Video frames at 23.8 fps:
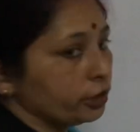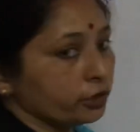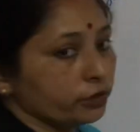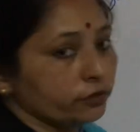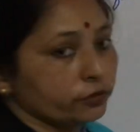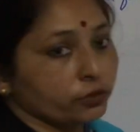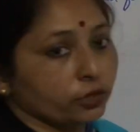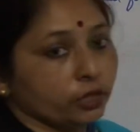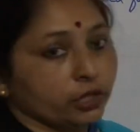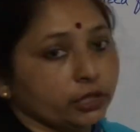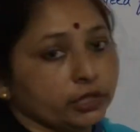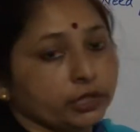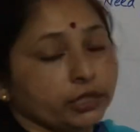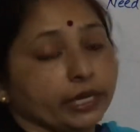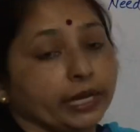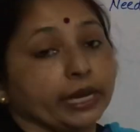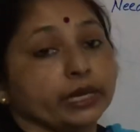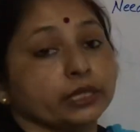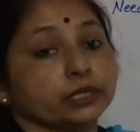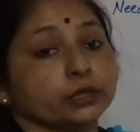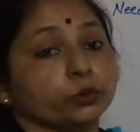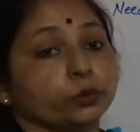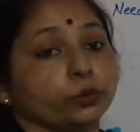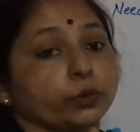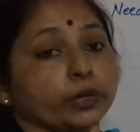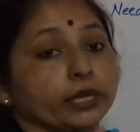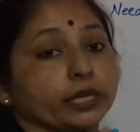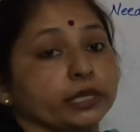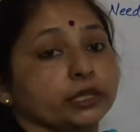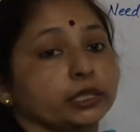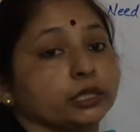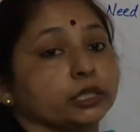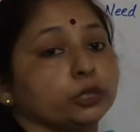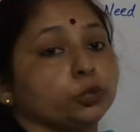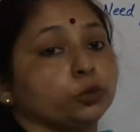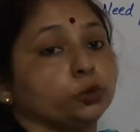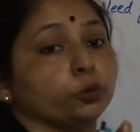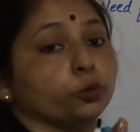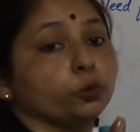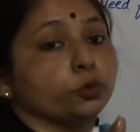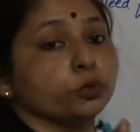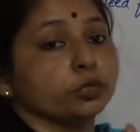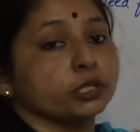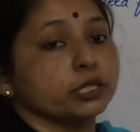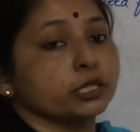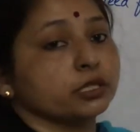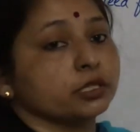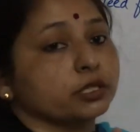of contact where the two
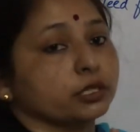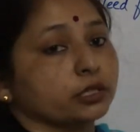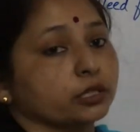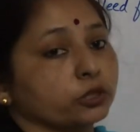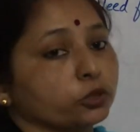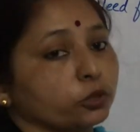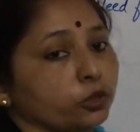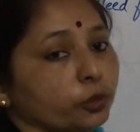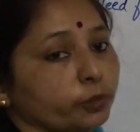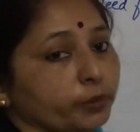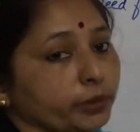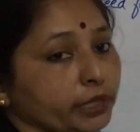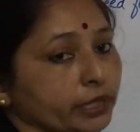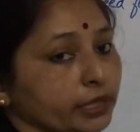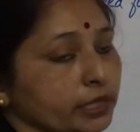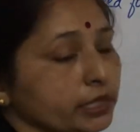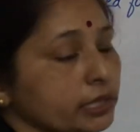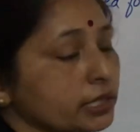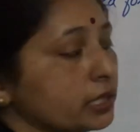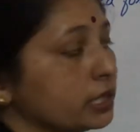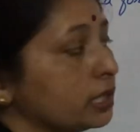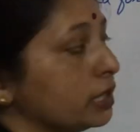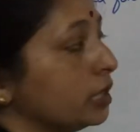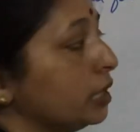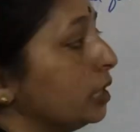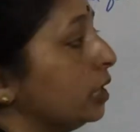sister chromatids